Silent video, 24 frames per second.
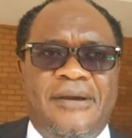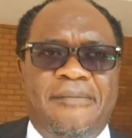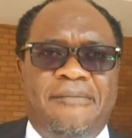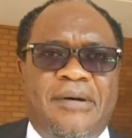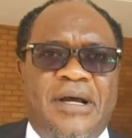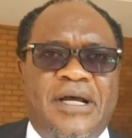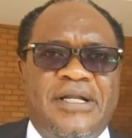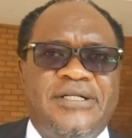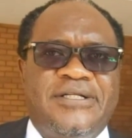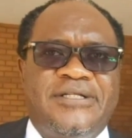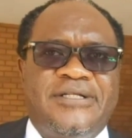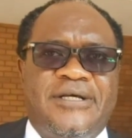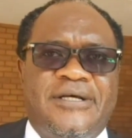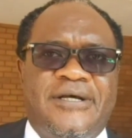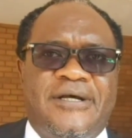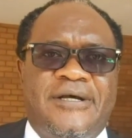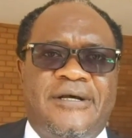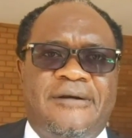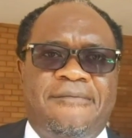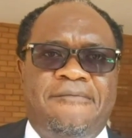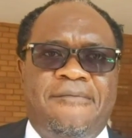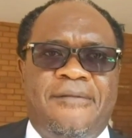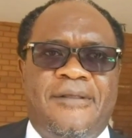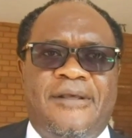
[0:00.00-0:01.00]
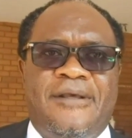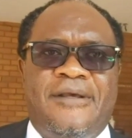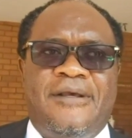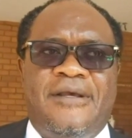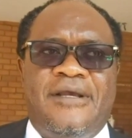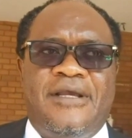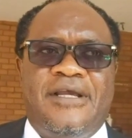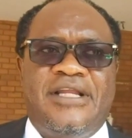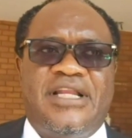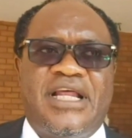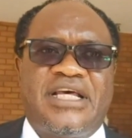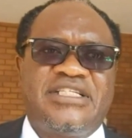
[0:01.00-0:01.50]
But
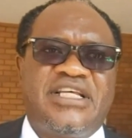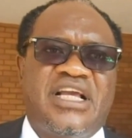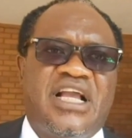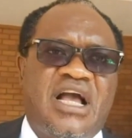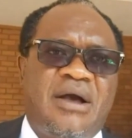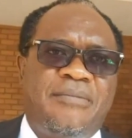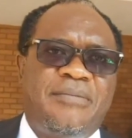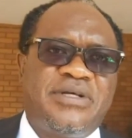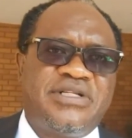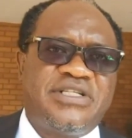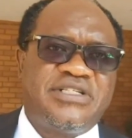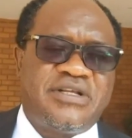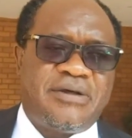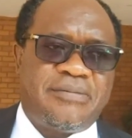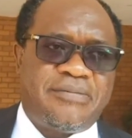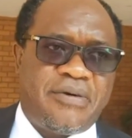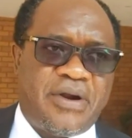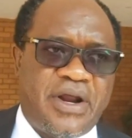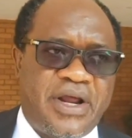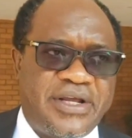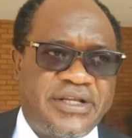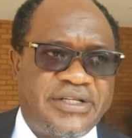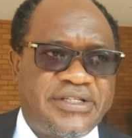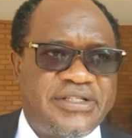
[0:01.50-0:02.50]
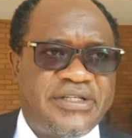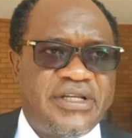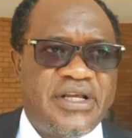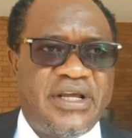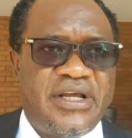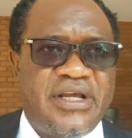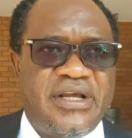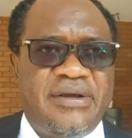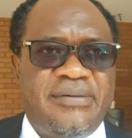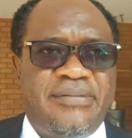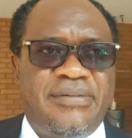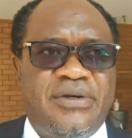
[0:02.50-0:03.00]
it doesn't come as a surprise
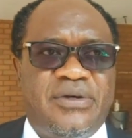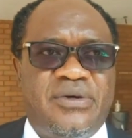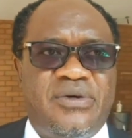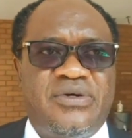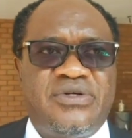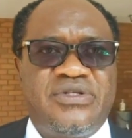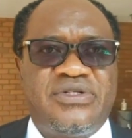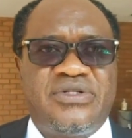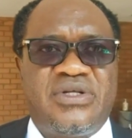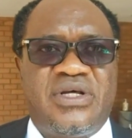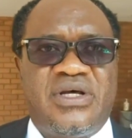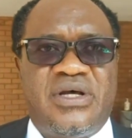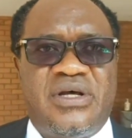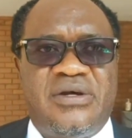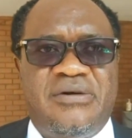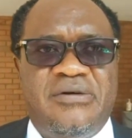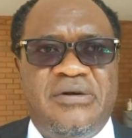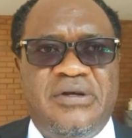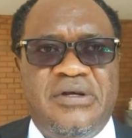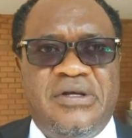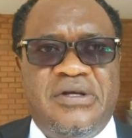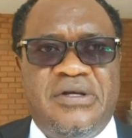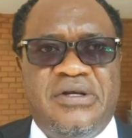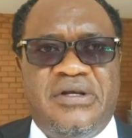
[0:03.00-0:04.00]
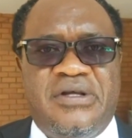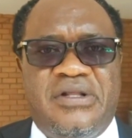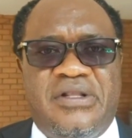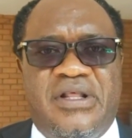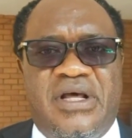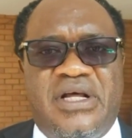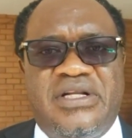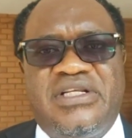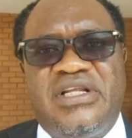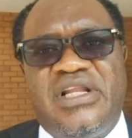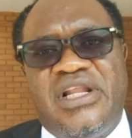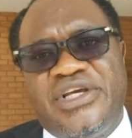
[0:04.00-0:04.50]
because
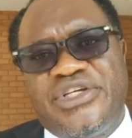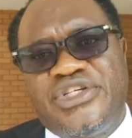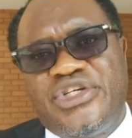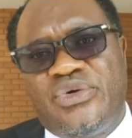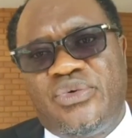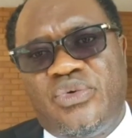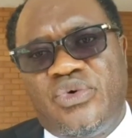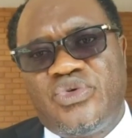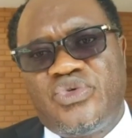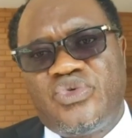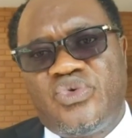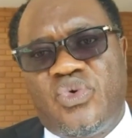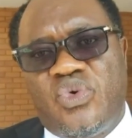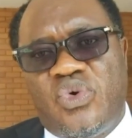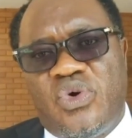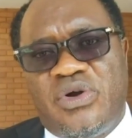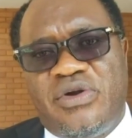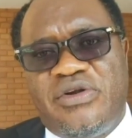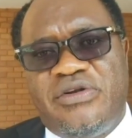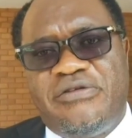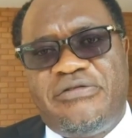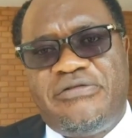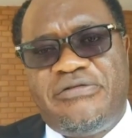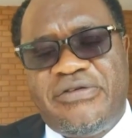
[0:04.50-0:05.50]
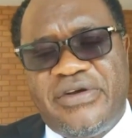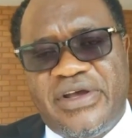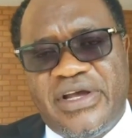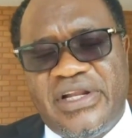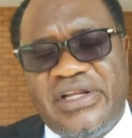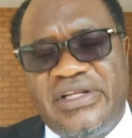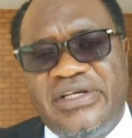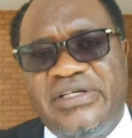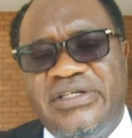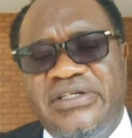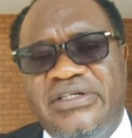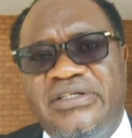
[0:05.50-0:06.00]
that election was won
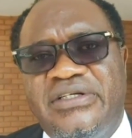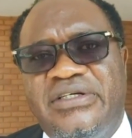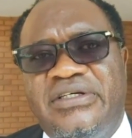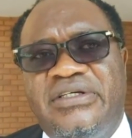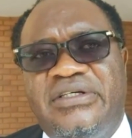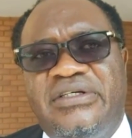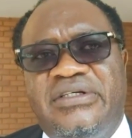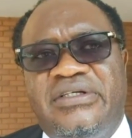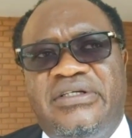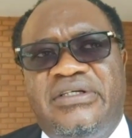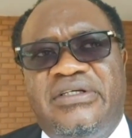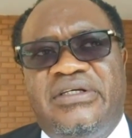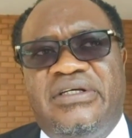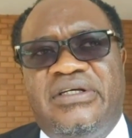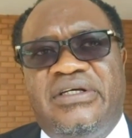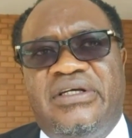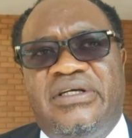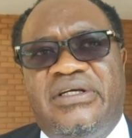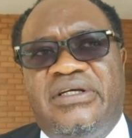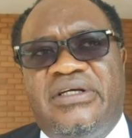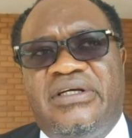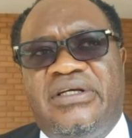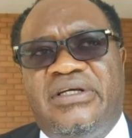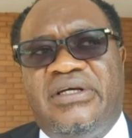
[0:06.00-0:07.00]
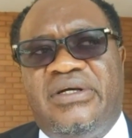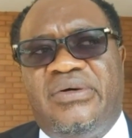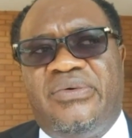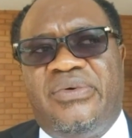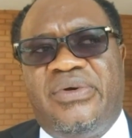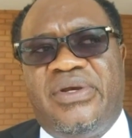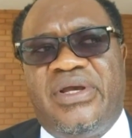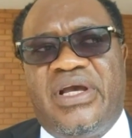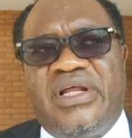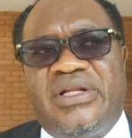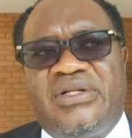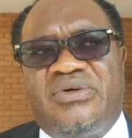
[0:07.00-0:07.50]
fairly.
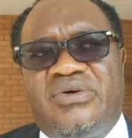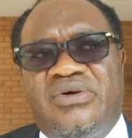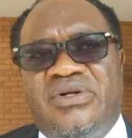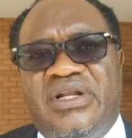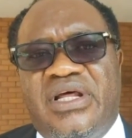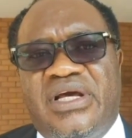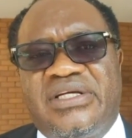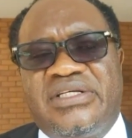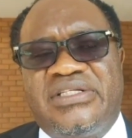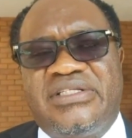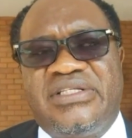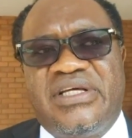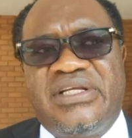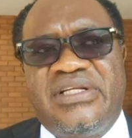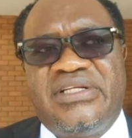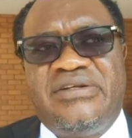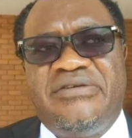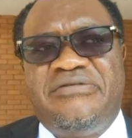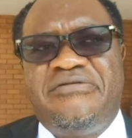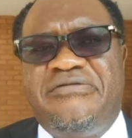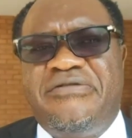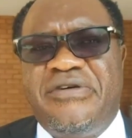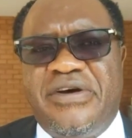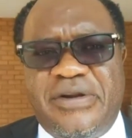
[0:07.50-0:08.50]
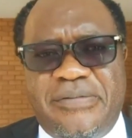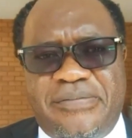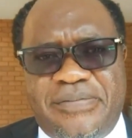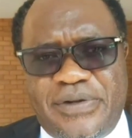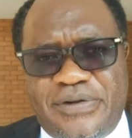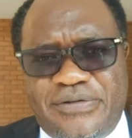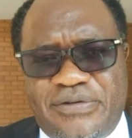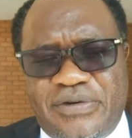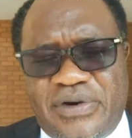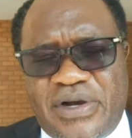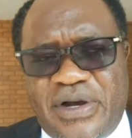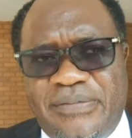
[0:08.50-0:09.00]
We had conducted very
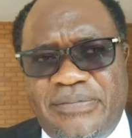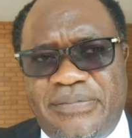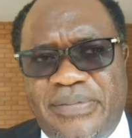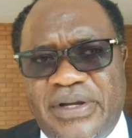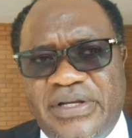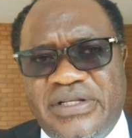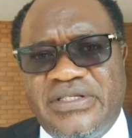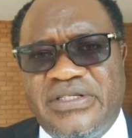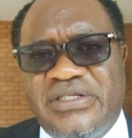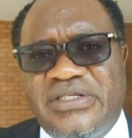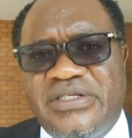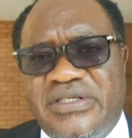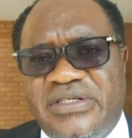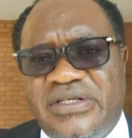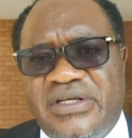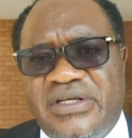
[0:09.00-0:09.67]
peaceful campaigns.